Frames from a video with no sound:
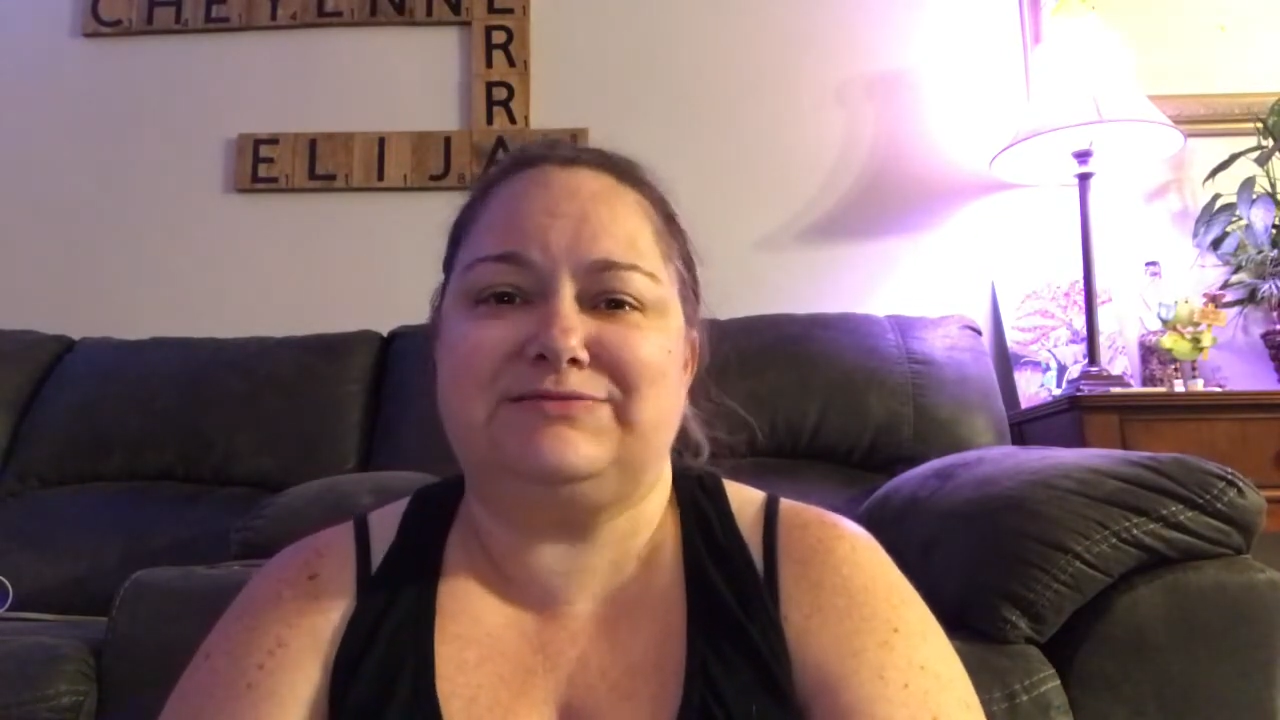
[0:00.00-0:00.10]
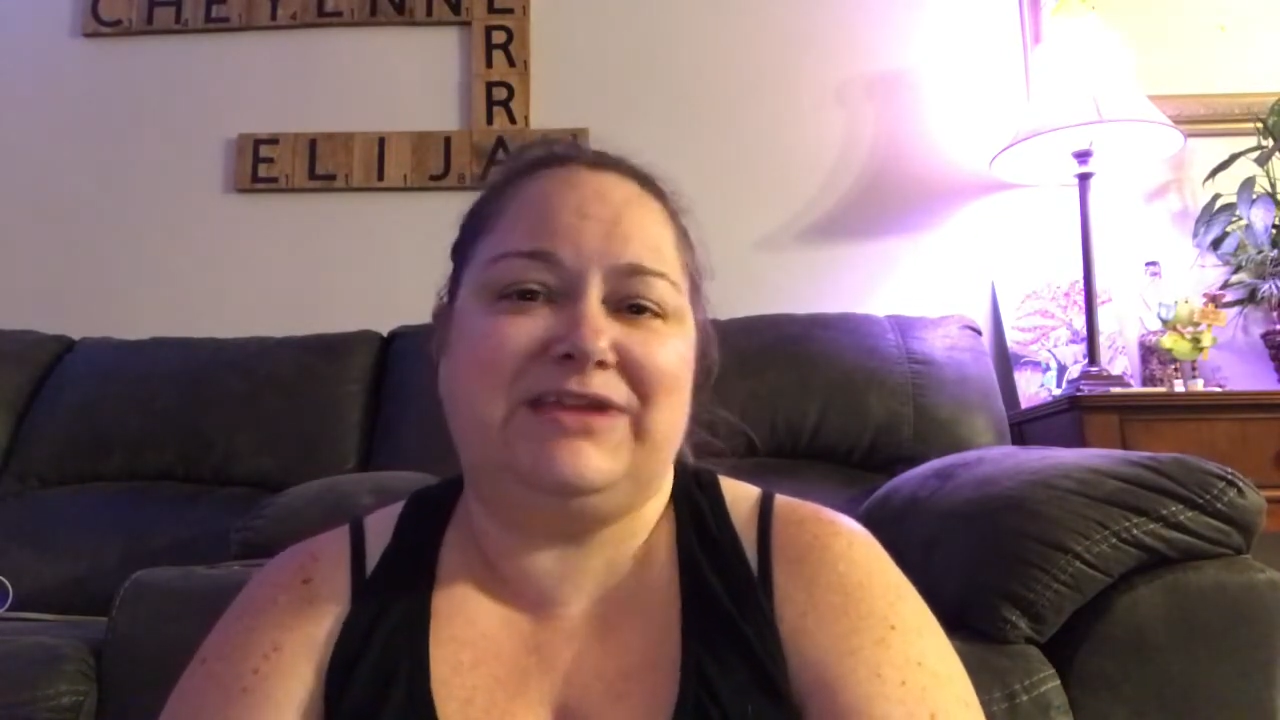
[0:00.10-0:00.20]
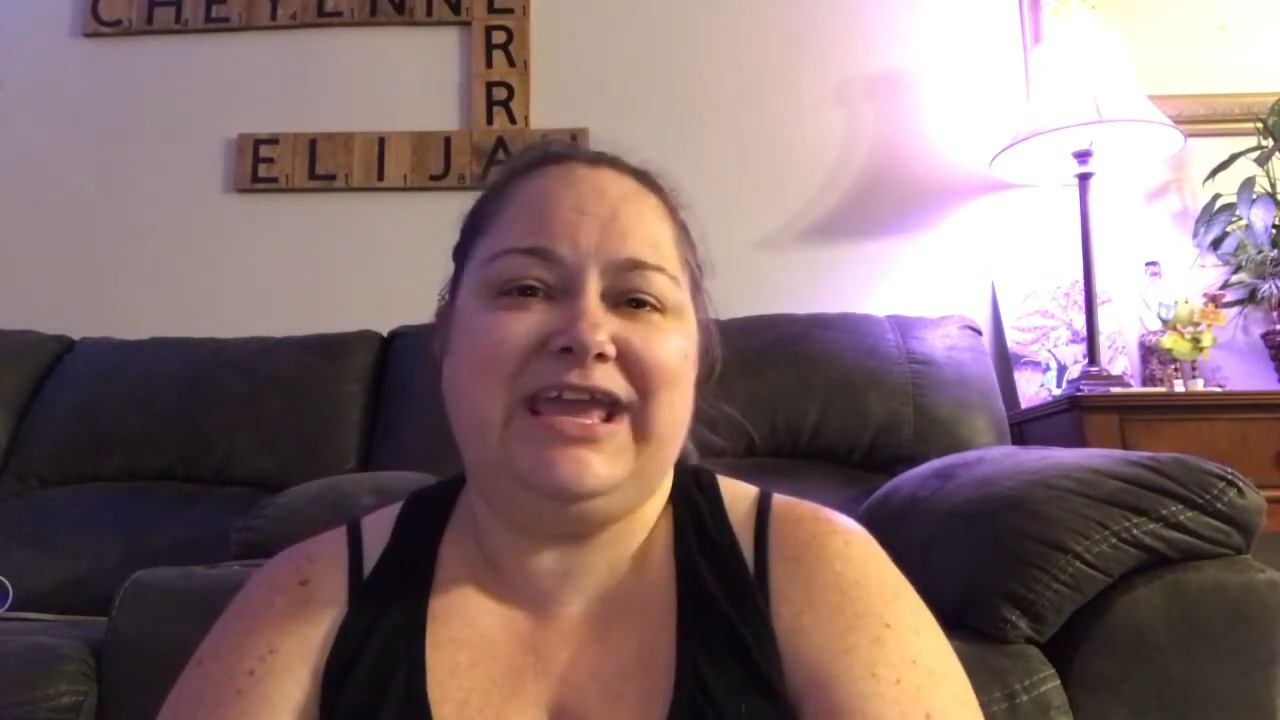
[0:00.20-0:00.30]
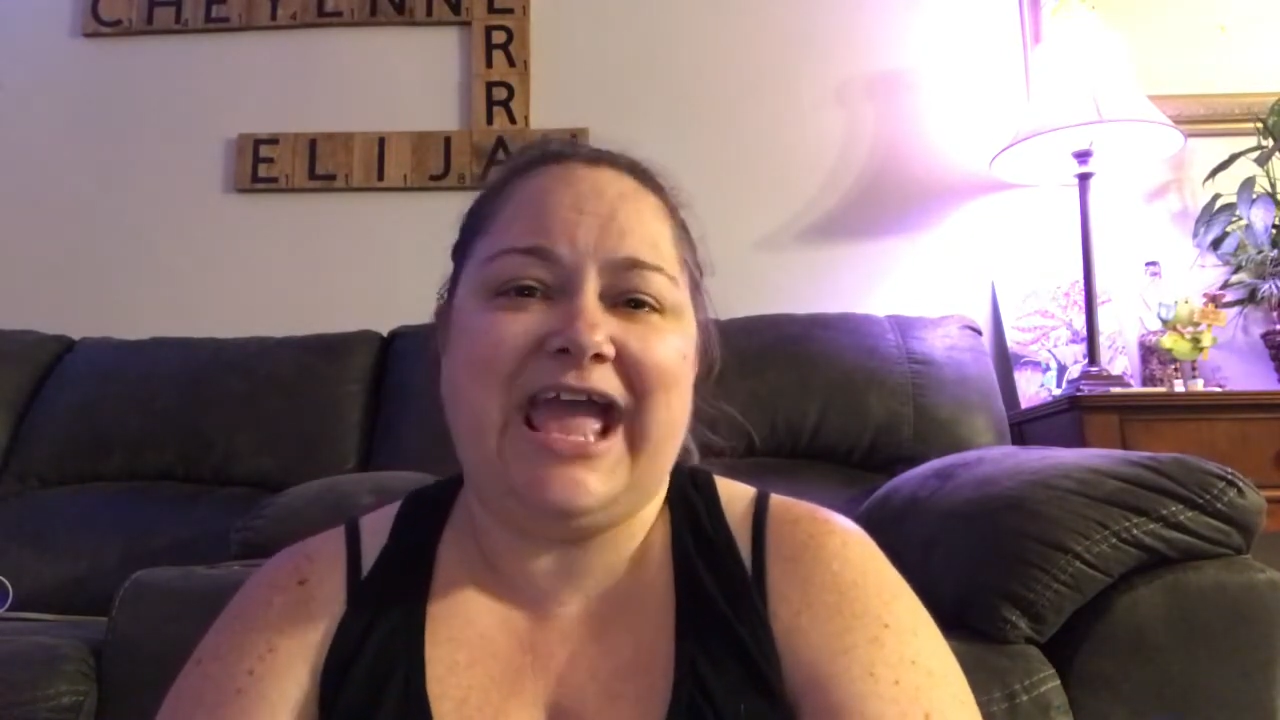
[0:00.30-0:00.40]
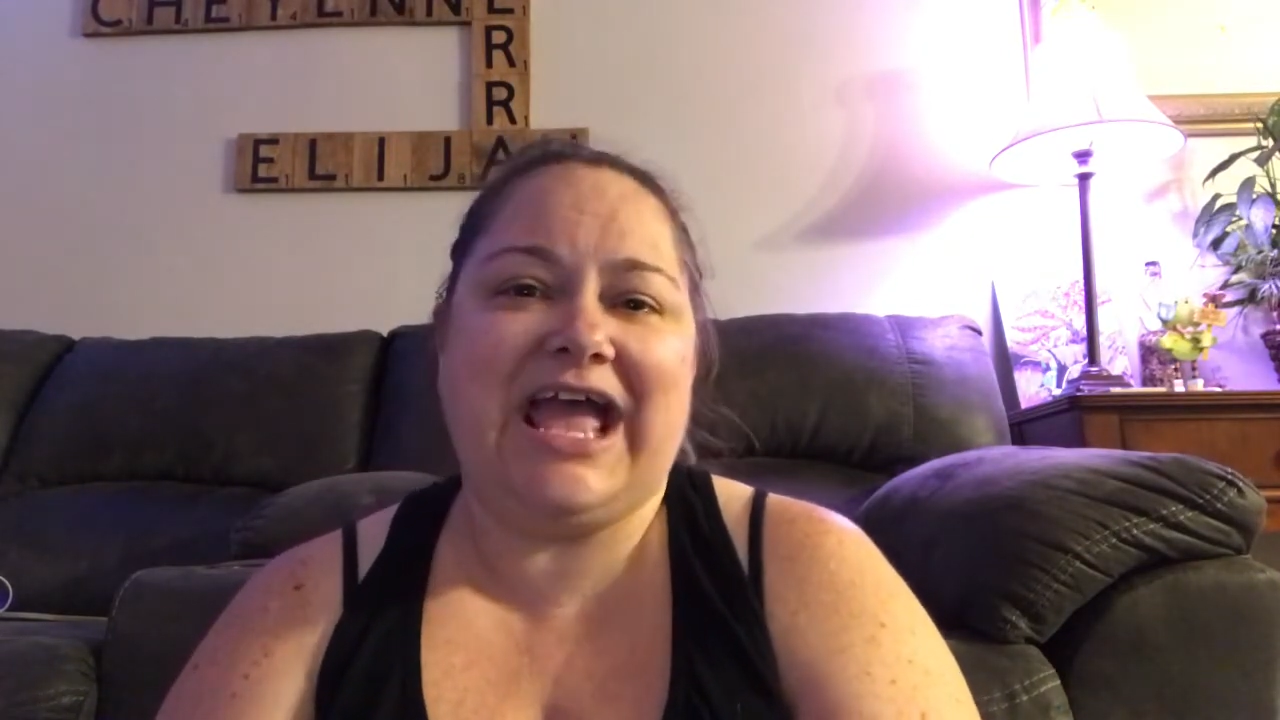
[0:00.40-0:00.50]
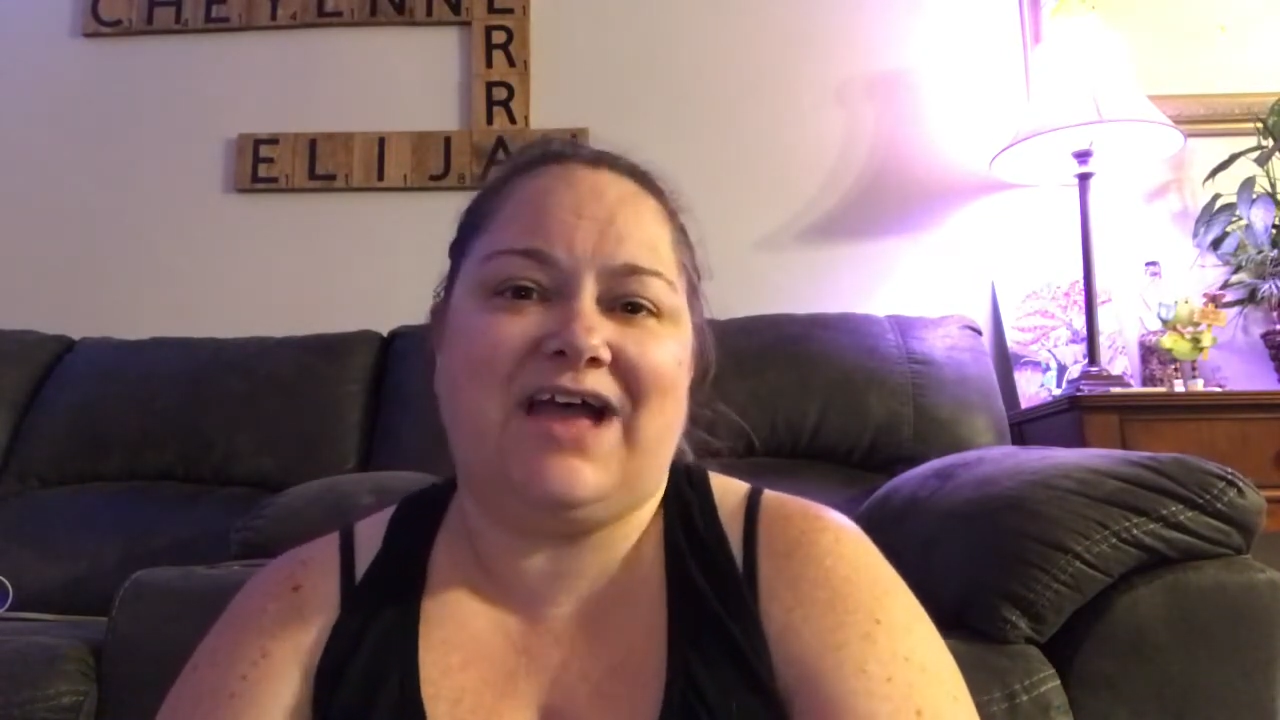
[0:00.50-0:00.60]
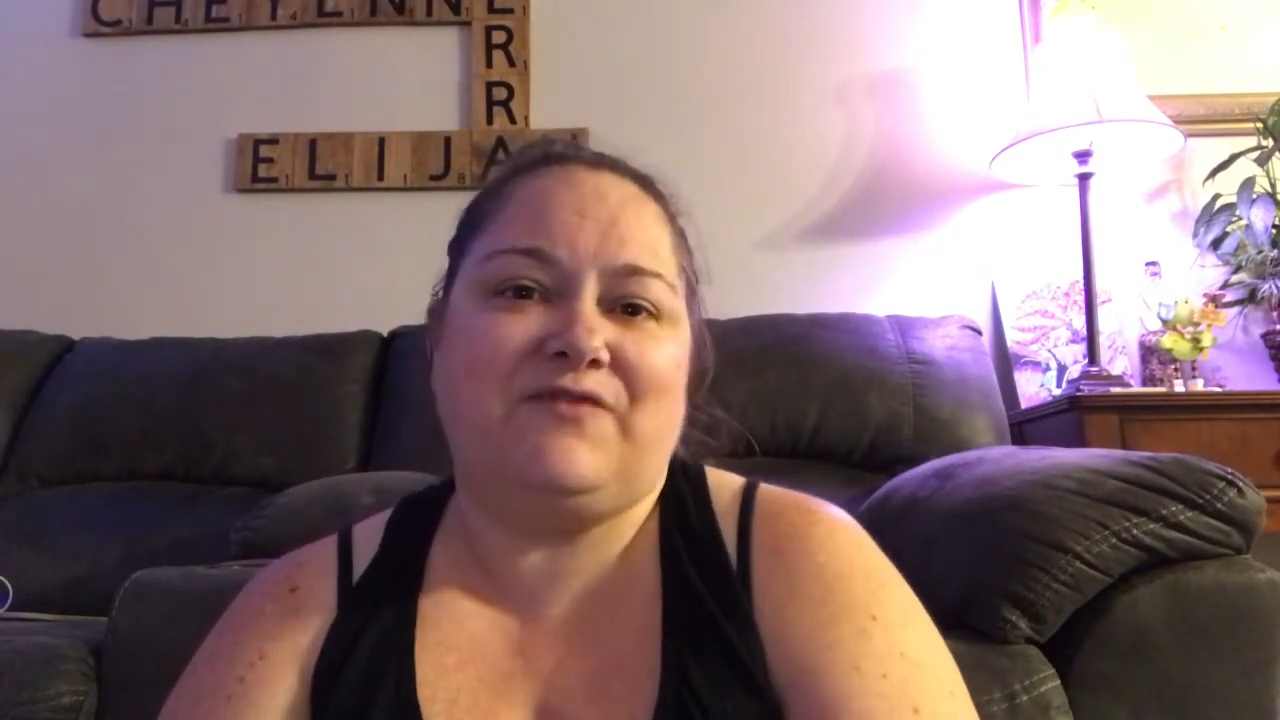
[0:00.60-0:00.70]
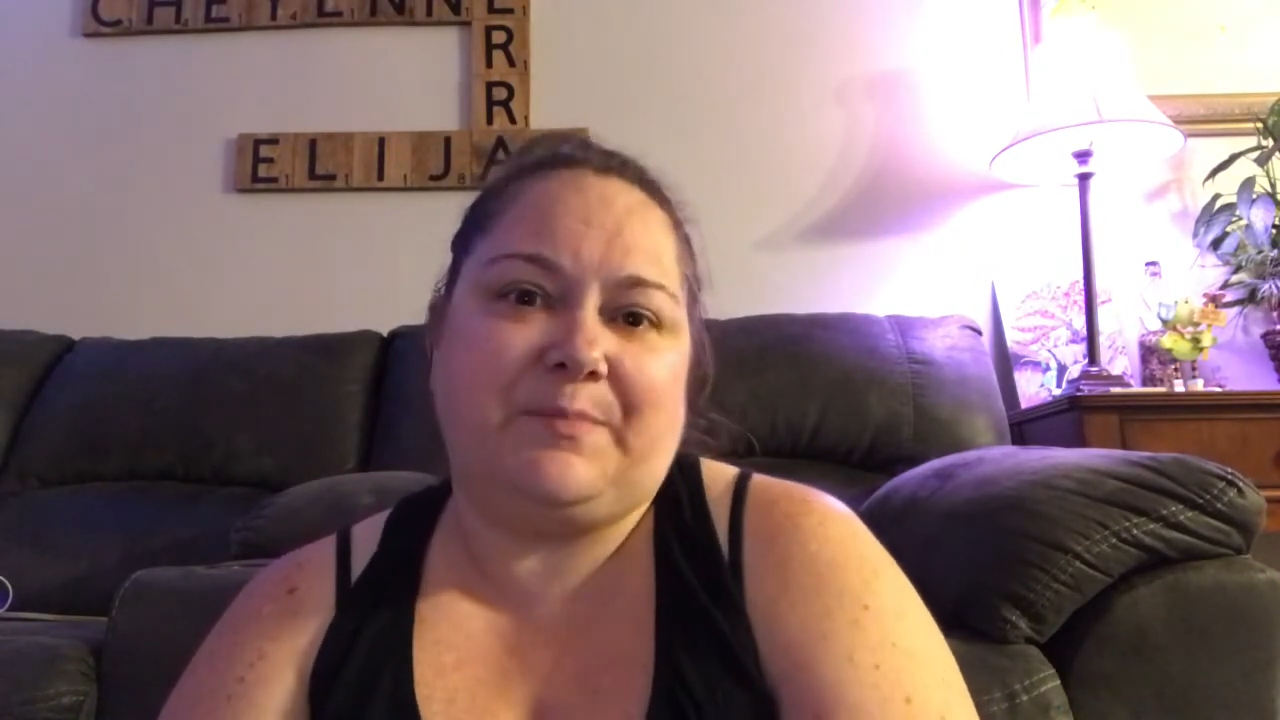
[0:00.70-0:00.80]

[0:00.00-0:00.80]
he can't have